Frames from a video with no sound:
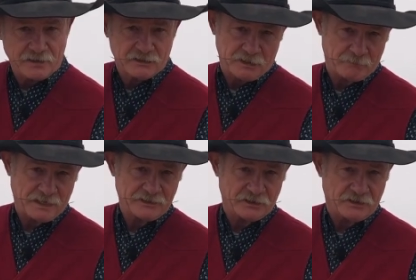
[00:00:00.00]
this that
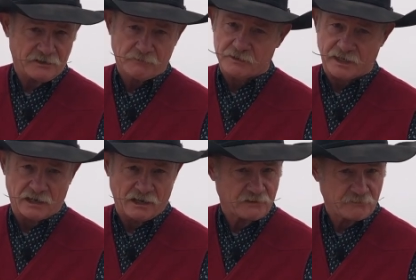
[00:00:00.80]
makes it different that a
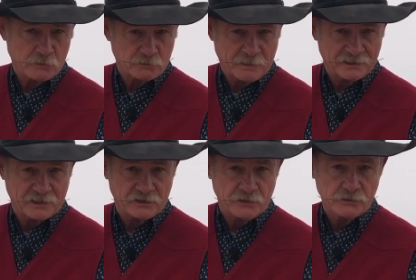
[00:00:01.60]
lot of folks might
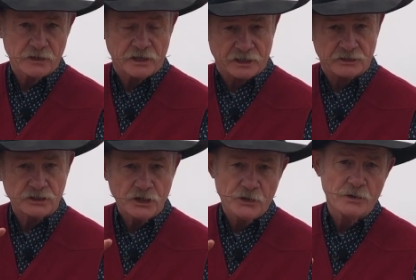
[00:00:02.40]
not use is
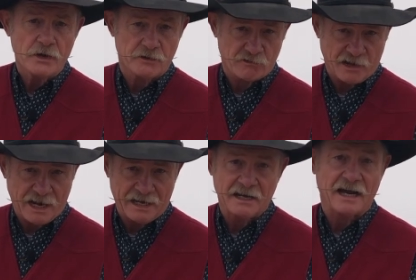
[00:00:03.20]
two
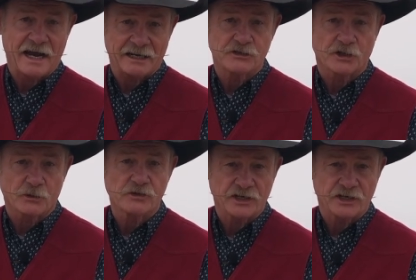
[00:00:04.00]
dried ancho